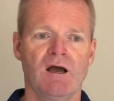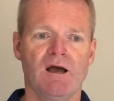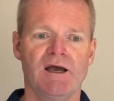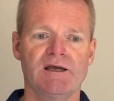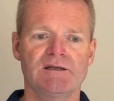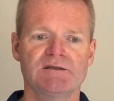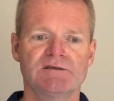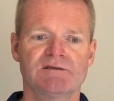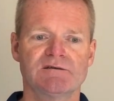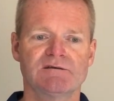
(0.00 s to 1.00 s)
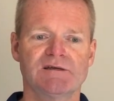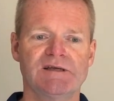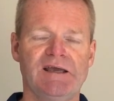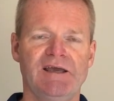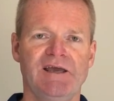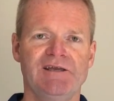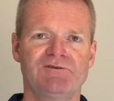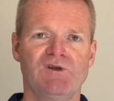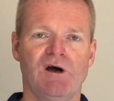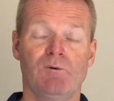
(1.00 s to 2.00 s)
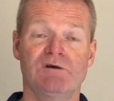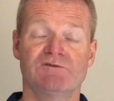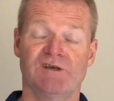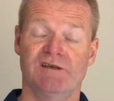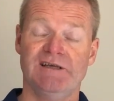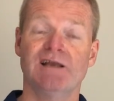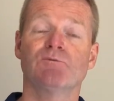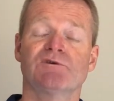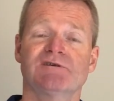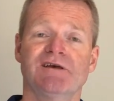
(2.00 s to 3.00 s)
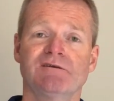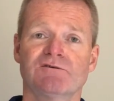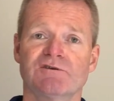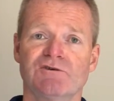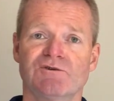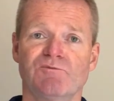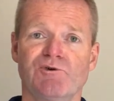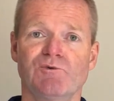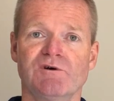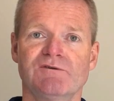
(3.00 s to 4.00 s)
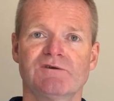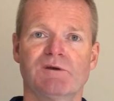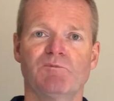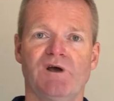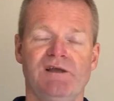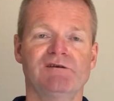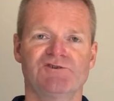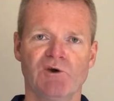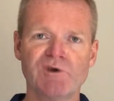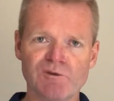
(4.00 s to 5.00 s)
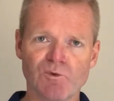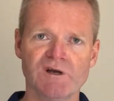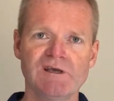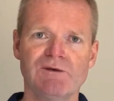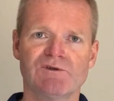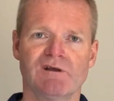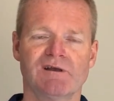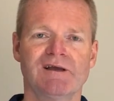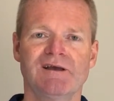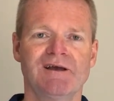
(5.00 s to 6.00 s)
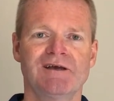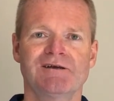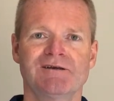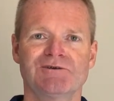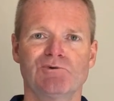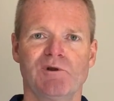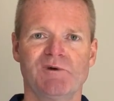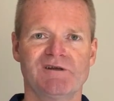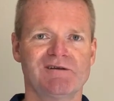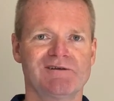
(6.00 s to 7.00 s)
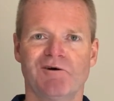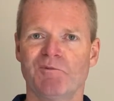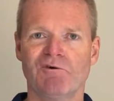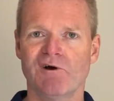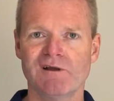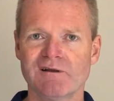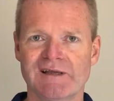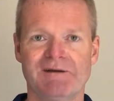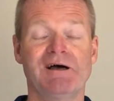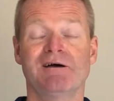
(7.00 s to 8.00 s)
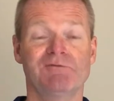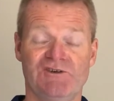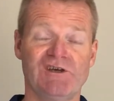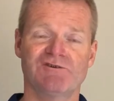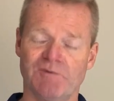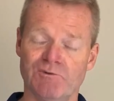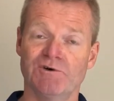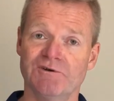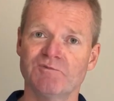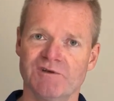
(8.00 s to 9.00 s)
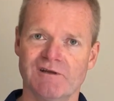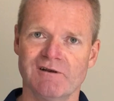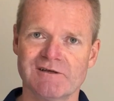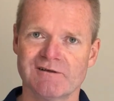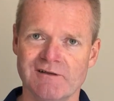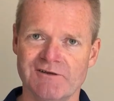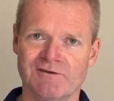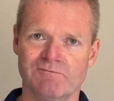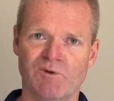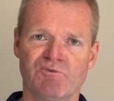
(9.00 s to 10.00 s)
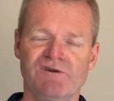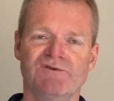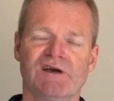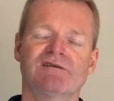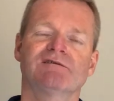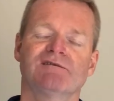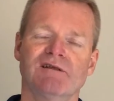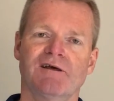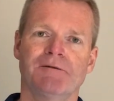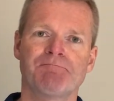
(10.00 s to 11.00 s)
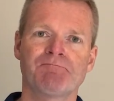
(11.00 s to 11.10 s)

And I won't say exactly what he said because he used some rude words, but in a joking way. He was like, surely man, this can't be right. He said some other words, but let's abbreviate it to that.